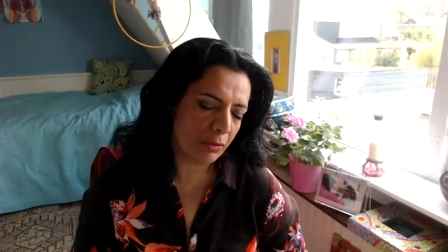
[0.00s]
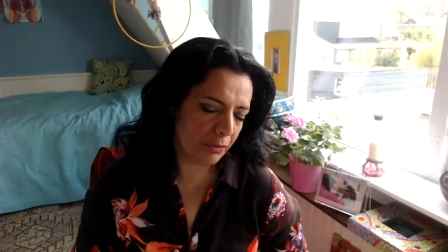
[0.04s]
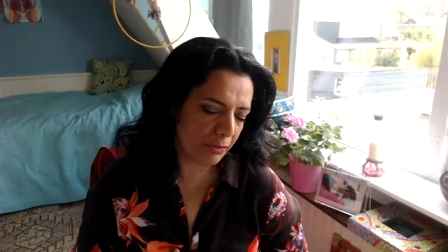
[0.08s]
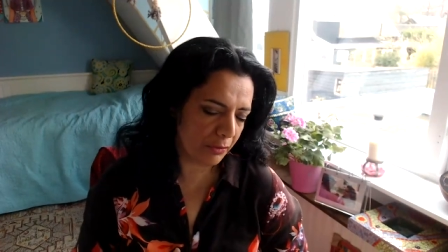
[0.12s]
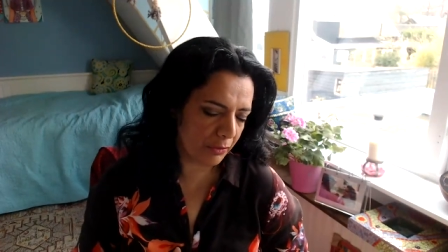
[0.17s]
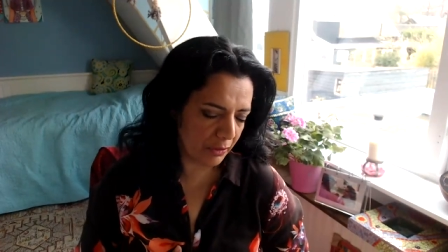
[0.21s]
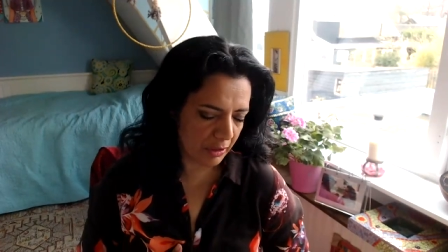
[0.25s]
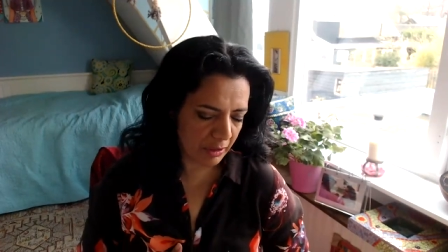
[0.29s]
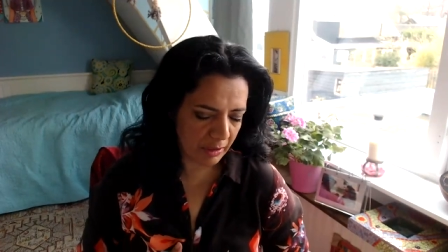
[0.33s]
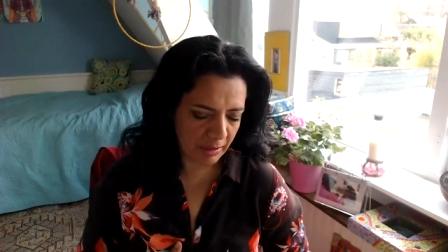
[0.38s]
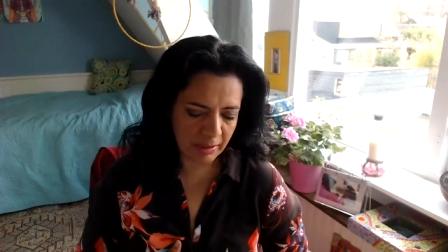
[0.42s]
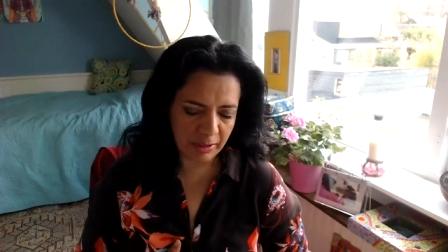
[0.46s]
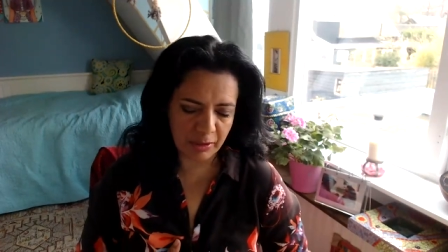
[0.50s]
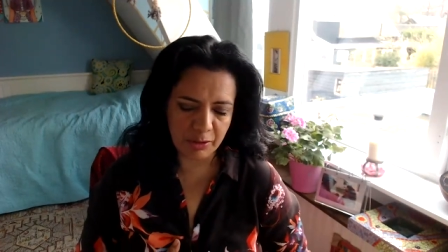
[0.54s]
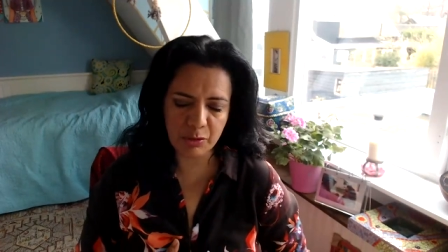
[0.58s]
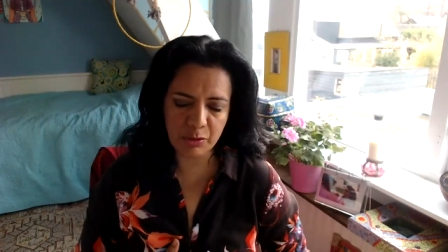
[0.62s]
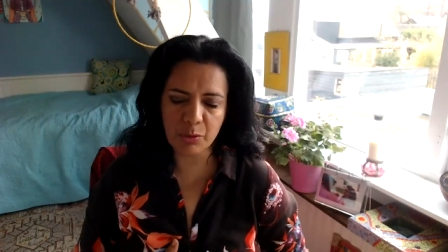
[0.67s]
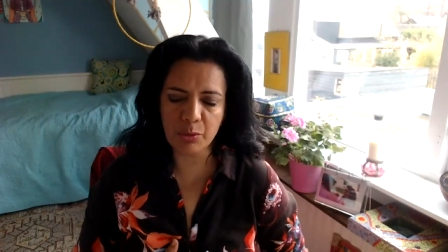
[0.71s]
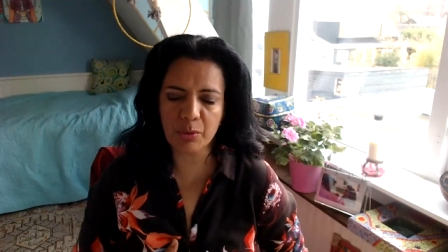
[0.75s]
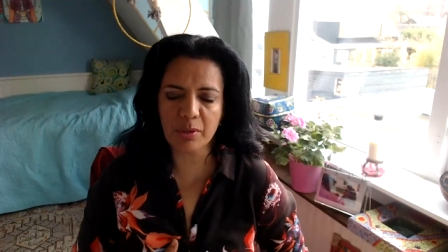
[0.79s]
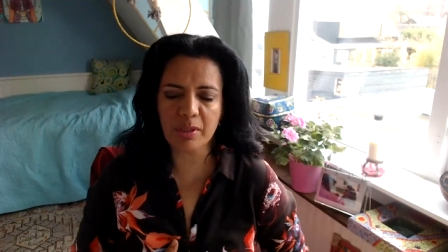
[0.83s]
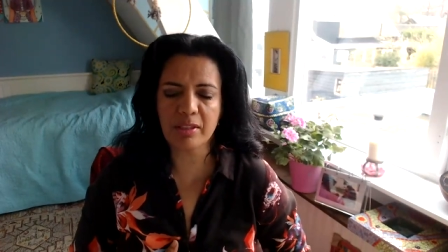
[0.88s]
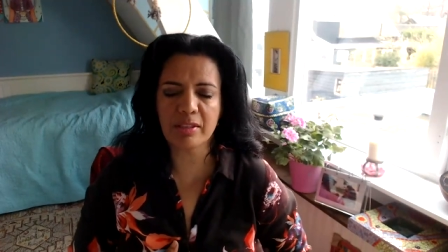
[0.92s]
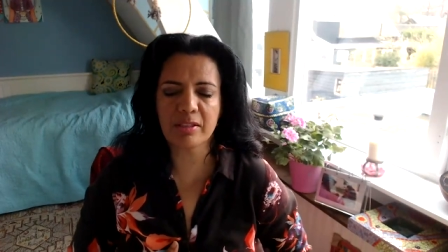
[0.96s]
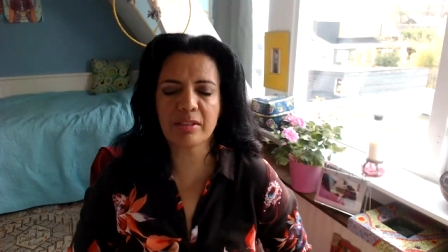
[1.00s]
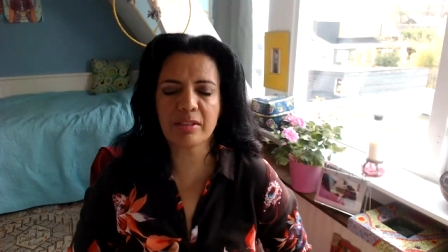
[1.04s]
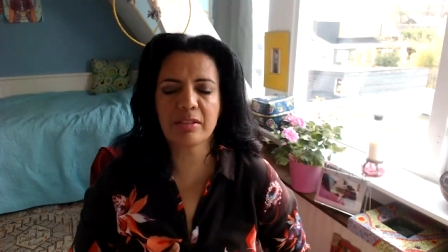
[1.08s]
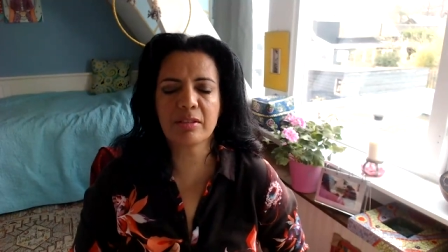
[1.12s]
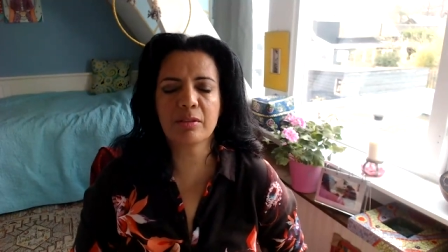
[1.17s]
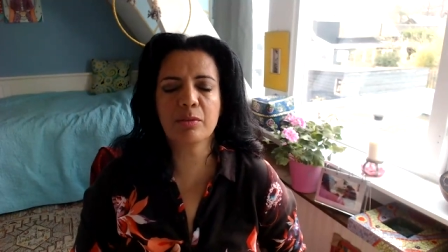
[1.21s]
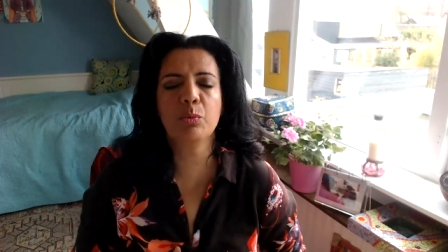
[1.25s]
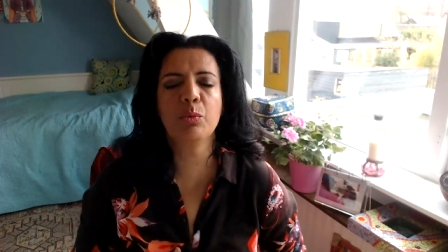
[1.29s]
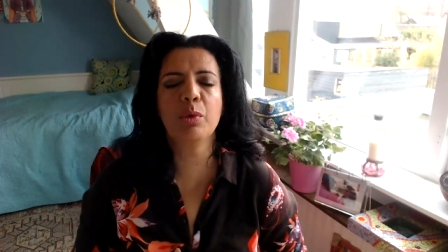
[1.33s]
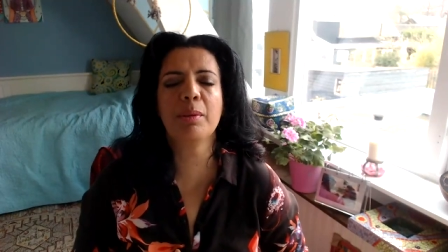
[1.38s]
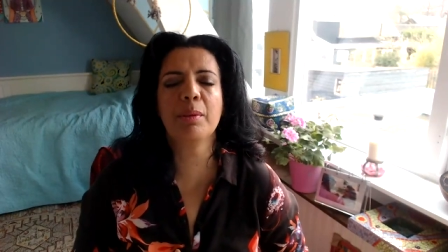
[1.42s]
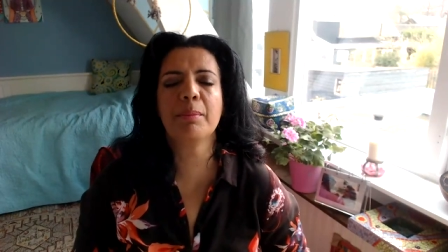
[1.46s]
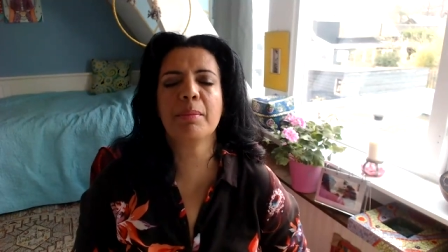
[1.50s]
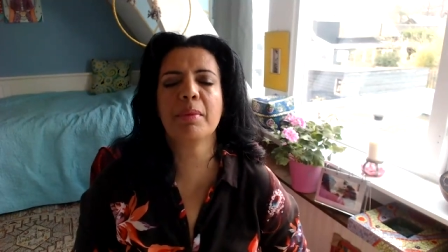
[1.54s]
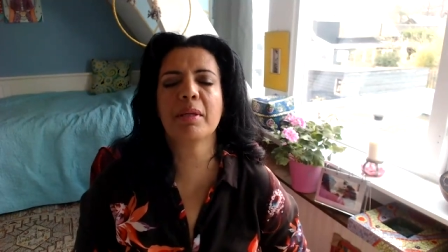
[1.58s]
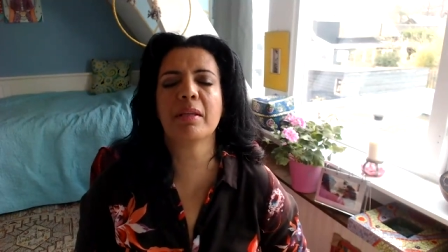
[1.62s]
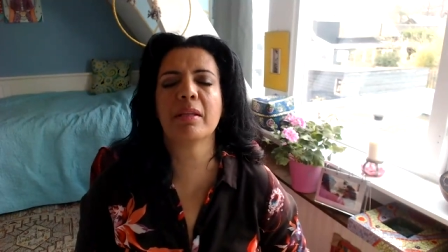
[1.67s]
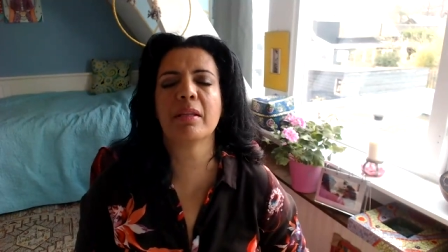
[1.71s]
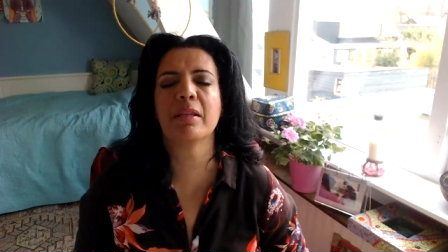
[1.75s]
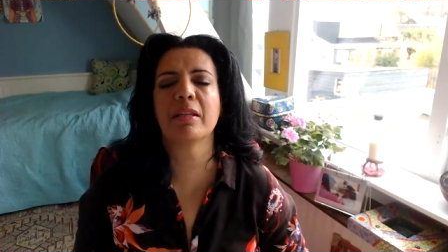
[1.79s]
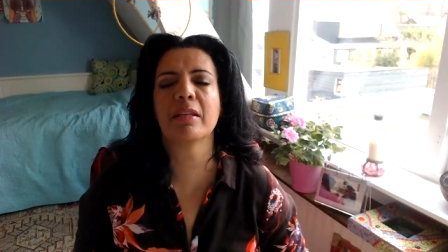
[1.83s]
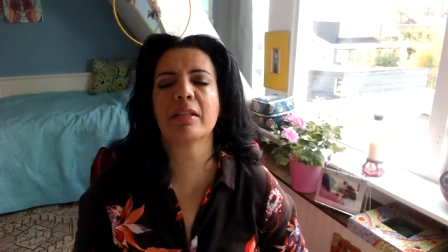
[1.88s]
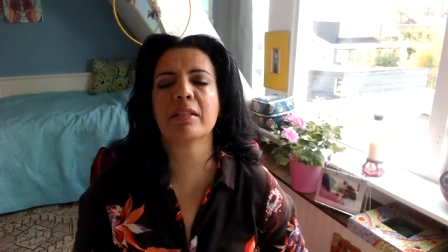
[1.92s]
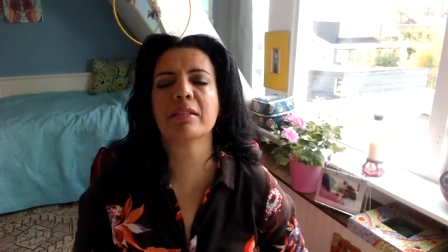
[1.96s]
to feel that you can swim in